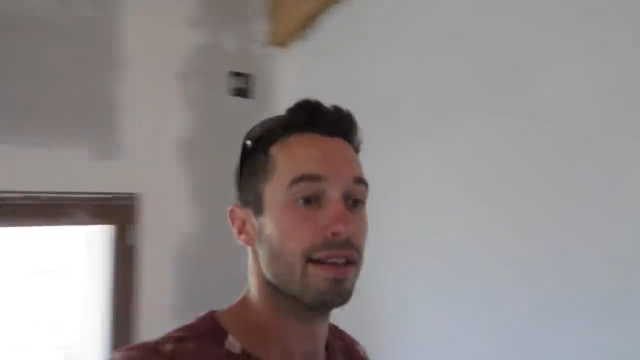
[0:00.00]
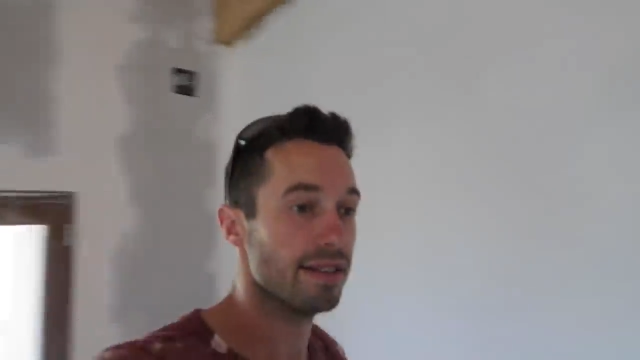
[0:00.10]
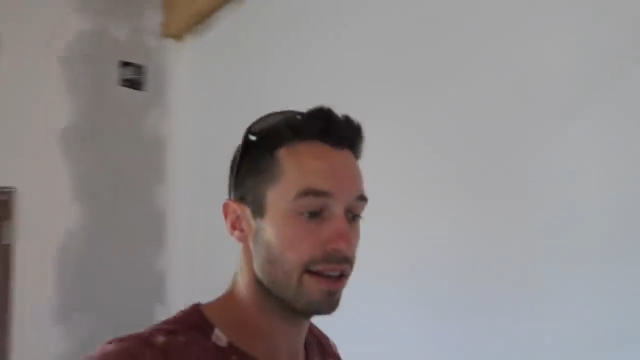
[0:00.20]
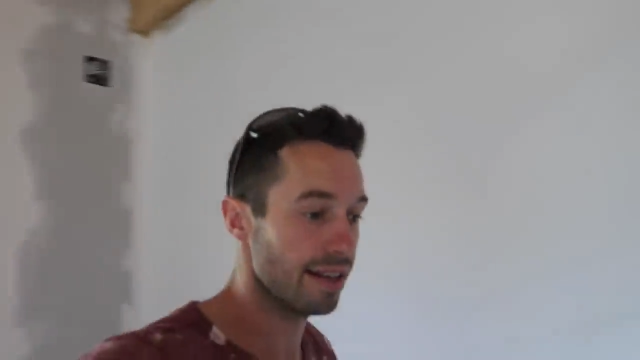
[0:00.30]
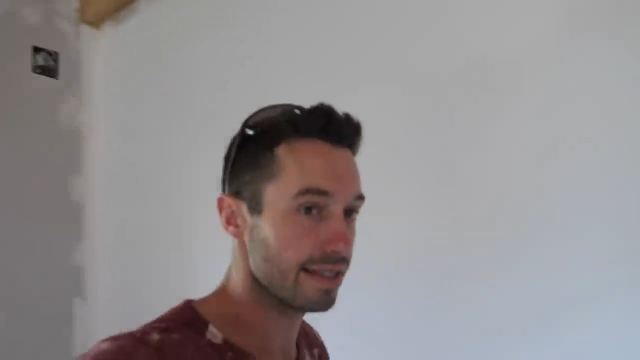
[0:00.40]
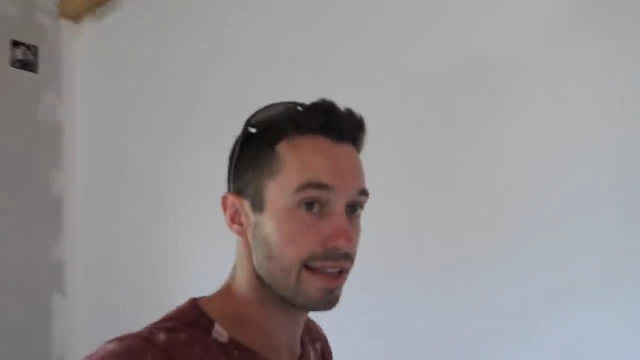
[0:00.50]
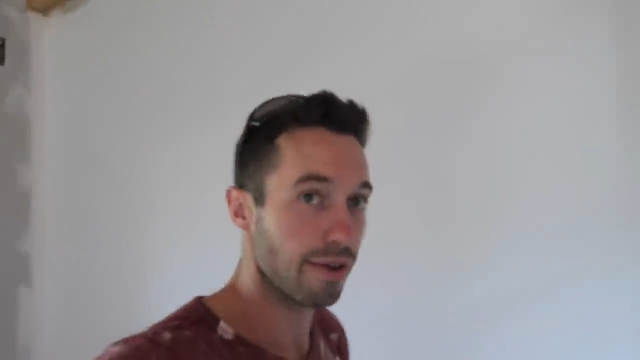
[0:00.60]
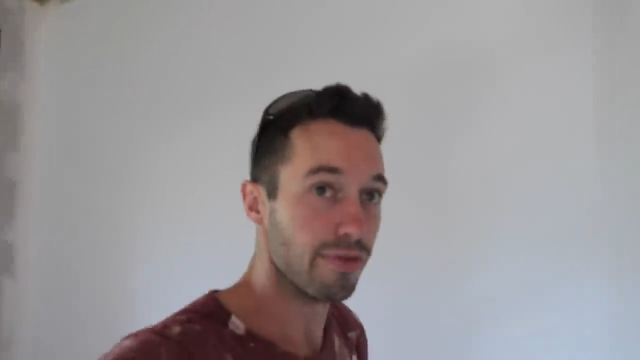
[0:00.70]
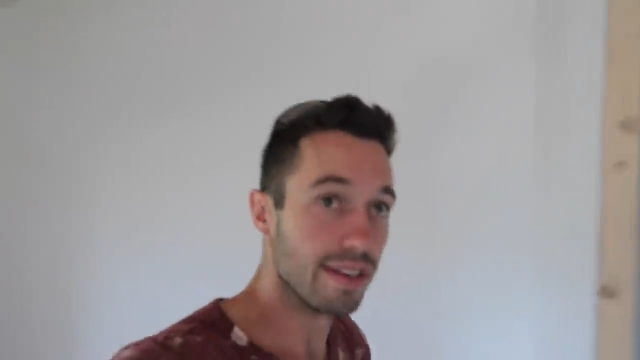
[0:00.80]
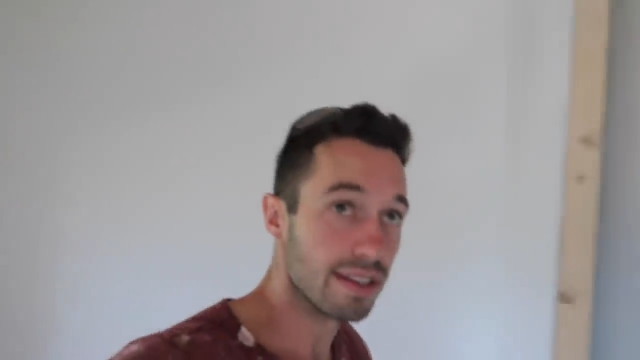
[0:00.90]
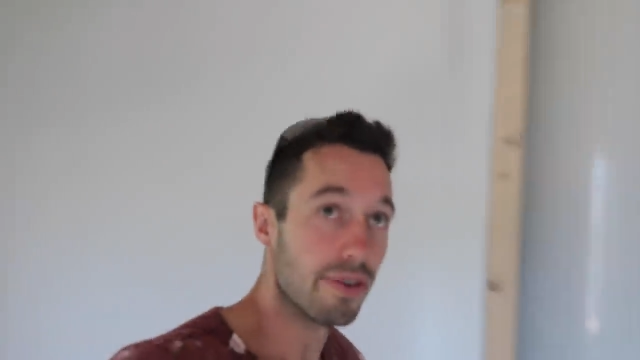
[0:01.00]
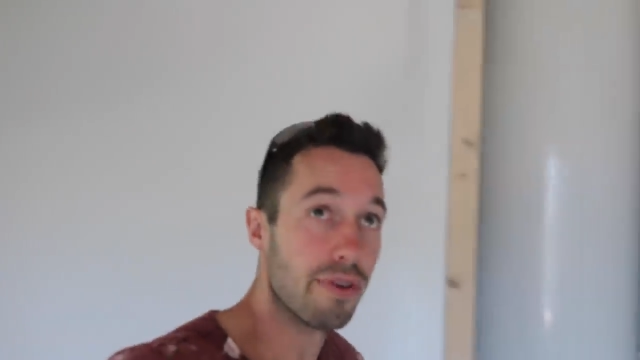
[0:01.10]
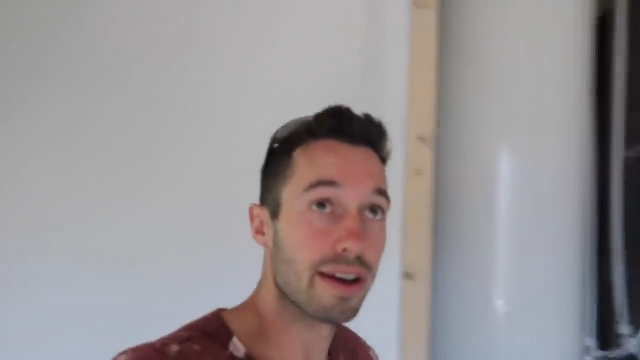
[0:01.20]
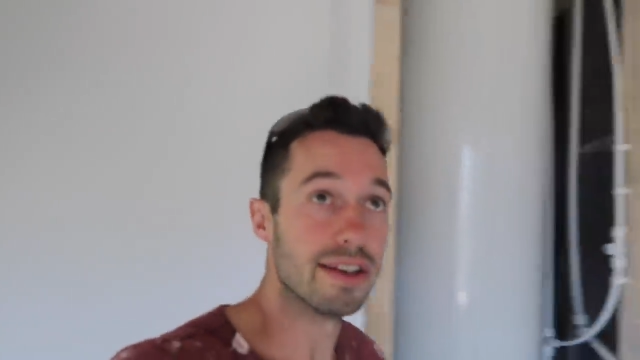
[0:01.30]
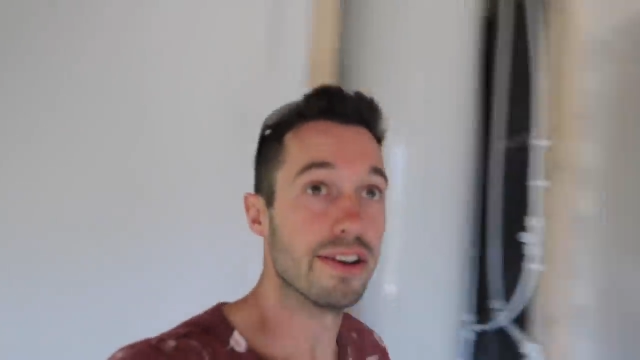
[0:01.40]
So there's definitely stuff
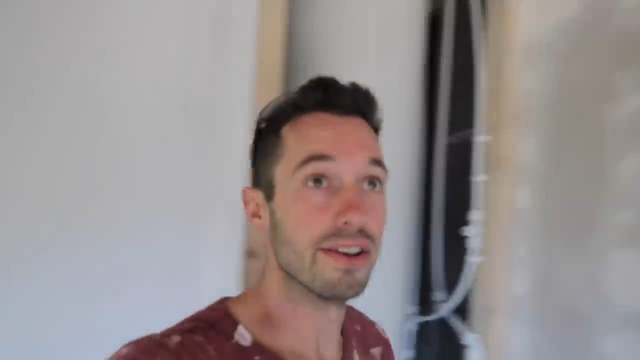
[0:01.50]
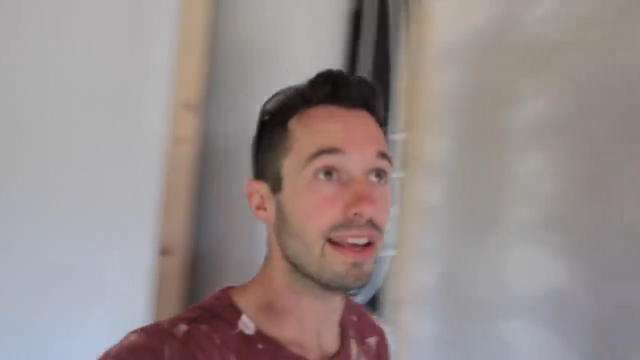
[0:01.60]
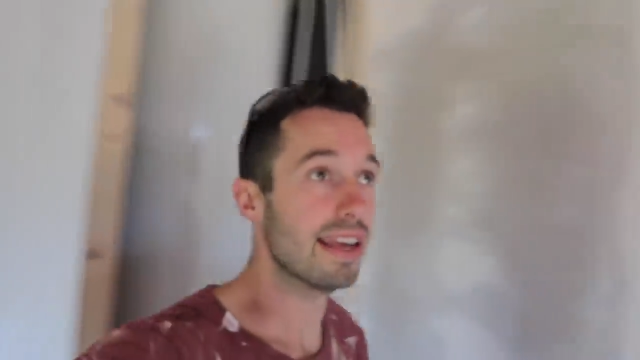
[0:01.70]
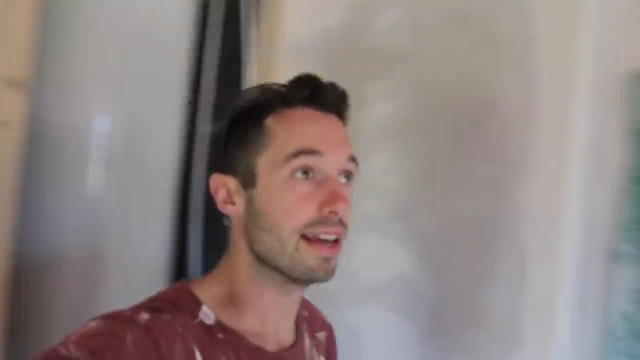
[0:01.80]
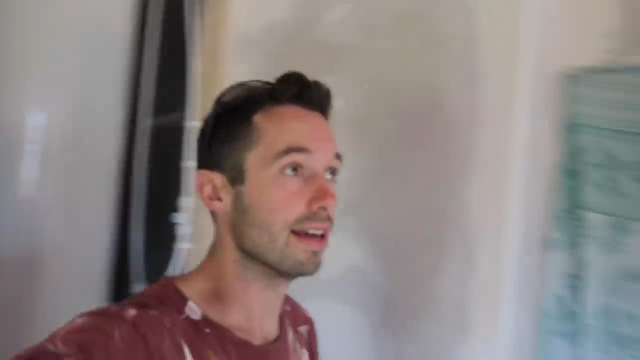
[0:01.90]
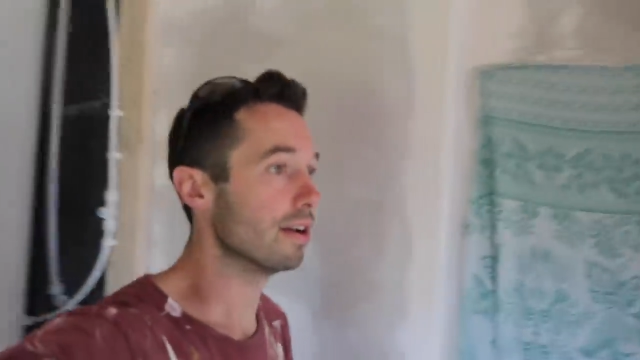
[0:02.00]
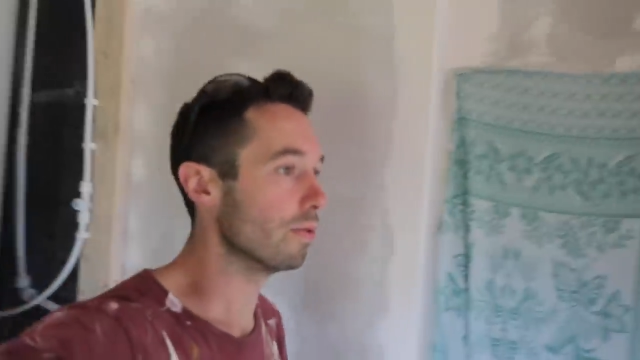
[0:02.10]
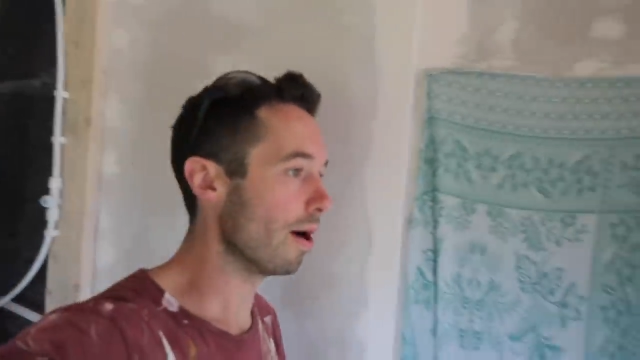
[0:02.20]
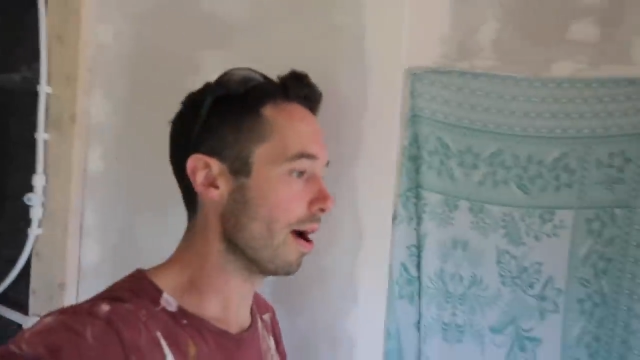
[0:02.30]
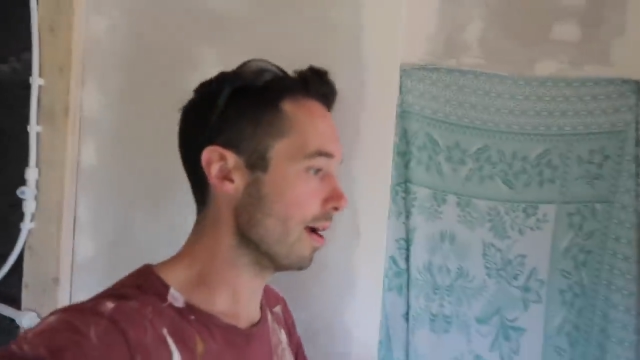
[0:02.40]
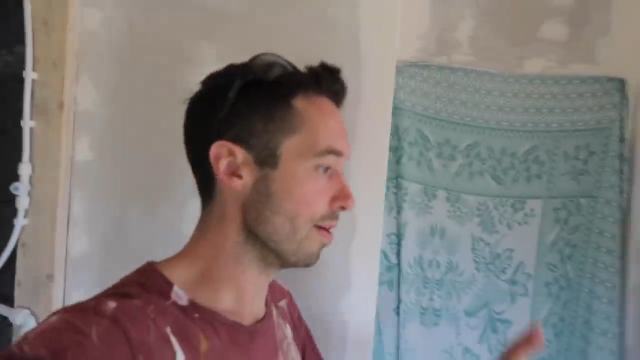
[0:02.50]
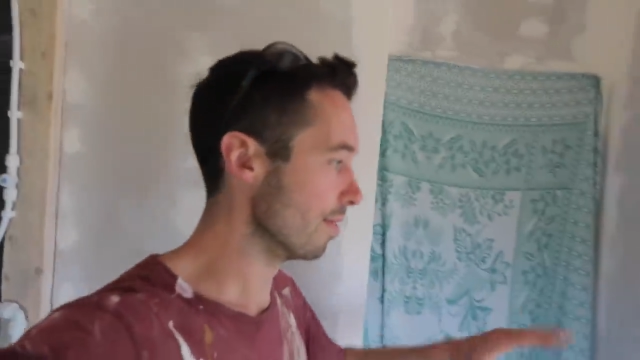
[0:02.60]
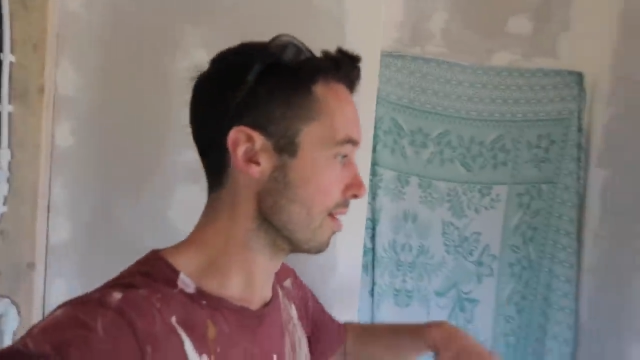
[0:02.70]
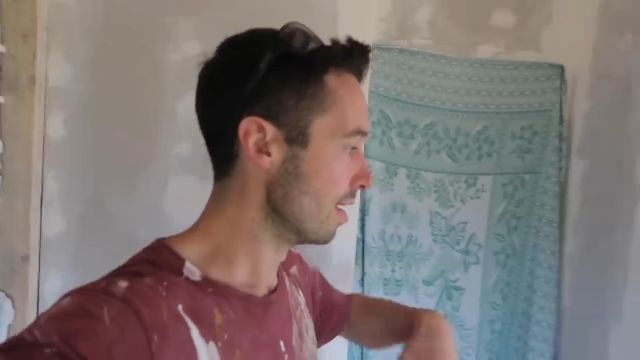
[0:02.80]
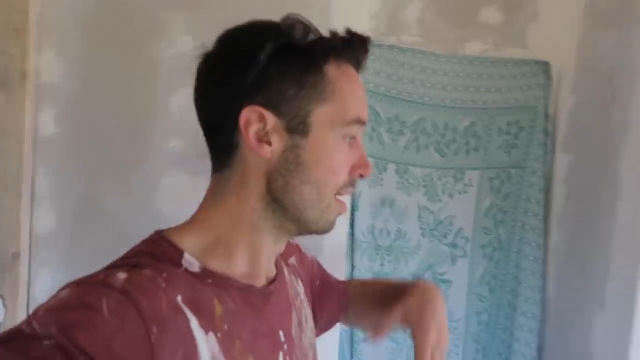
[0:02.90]
I can do in here
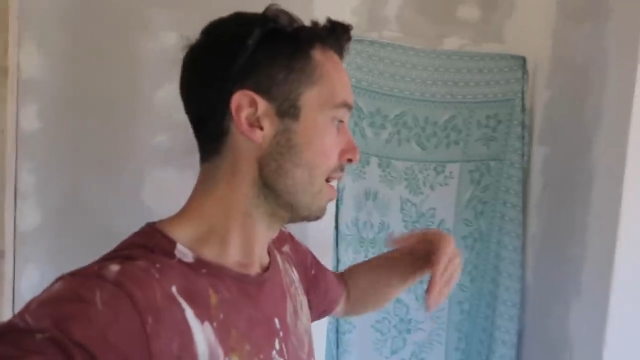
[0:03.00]
while